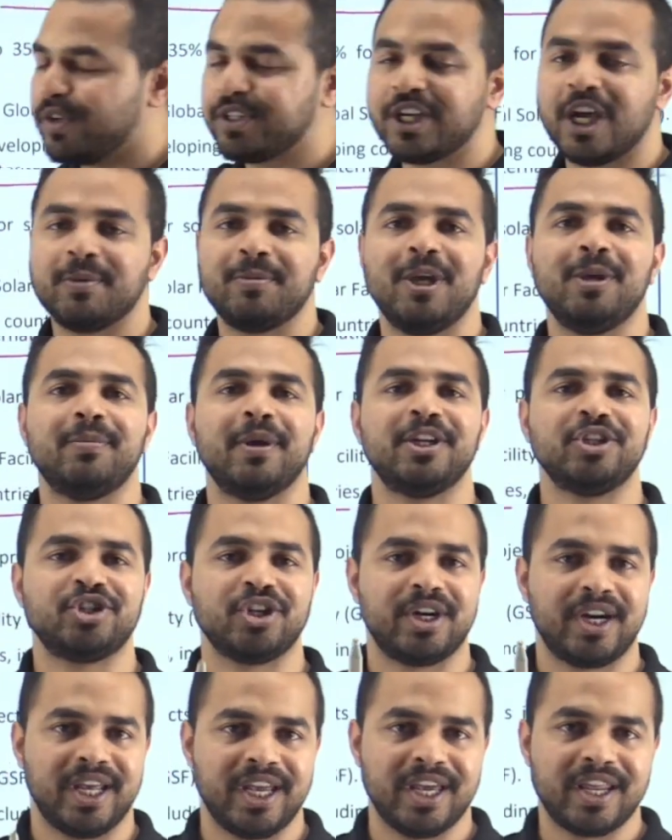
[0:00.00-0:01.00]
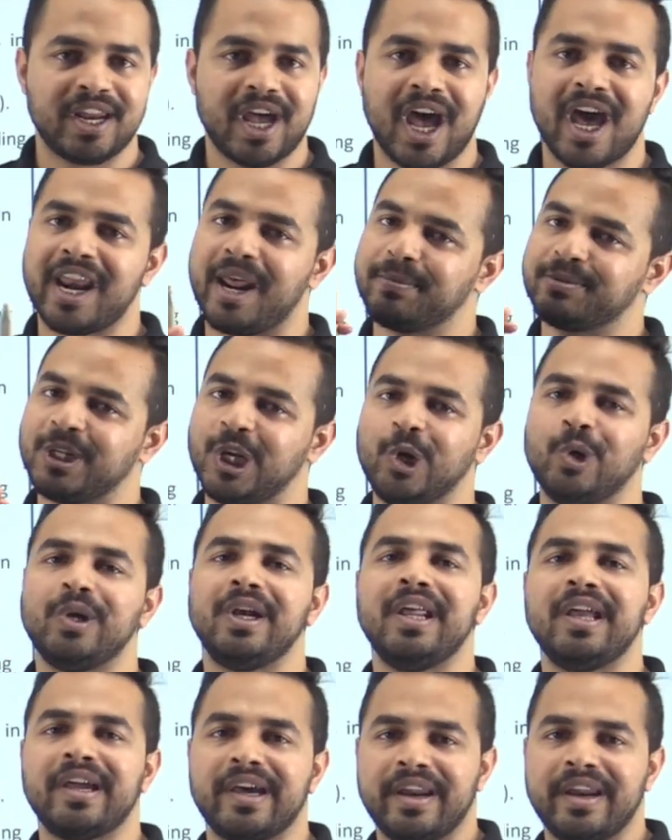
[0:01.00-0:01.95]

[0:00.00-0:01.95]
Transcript: which are being mentioned here are absolutely